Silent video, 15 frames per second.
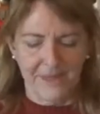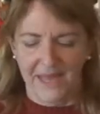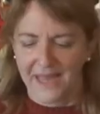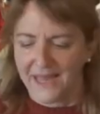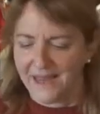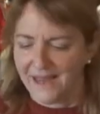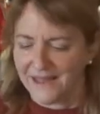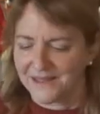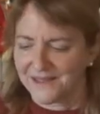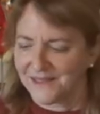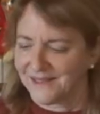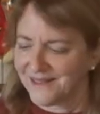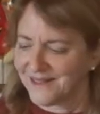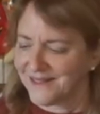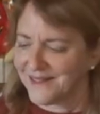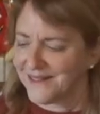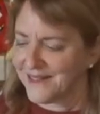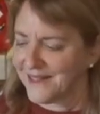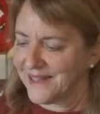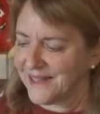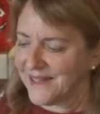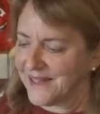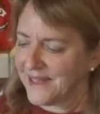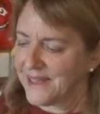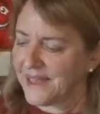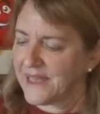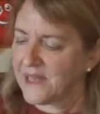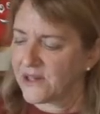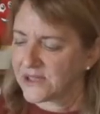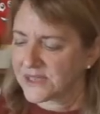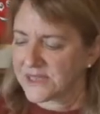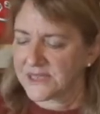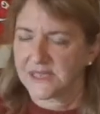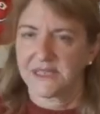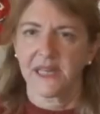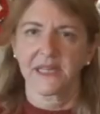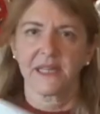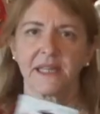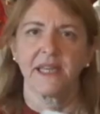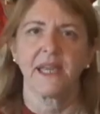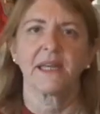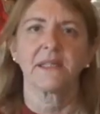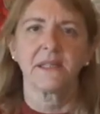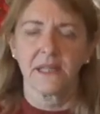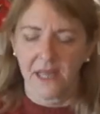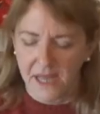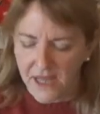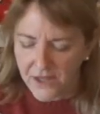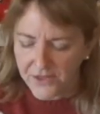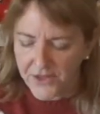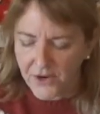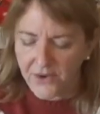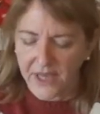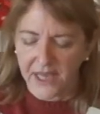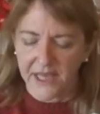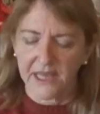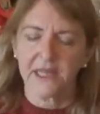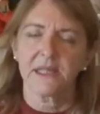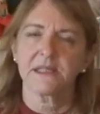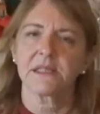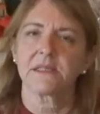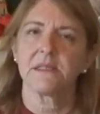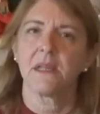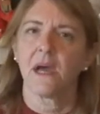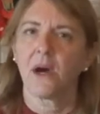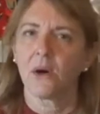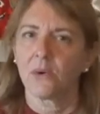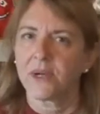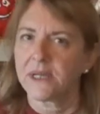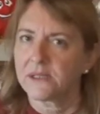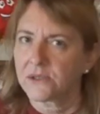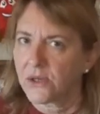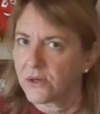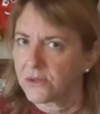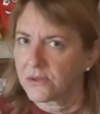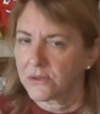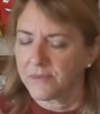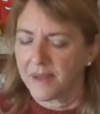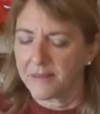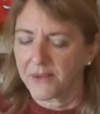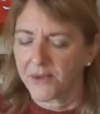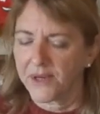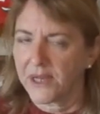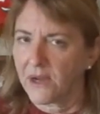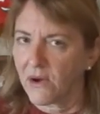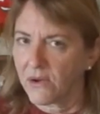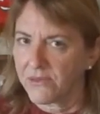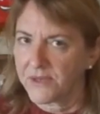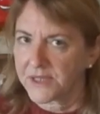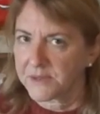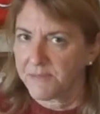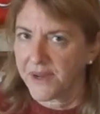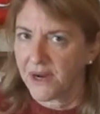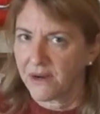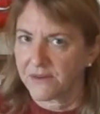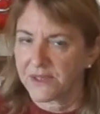And here's the stick again. There is no internal memory on this pair.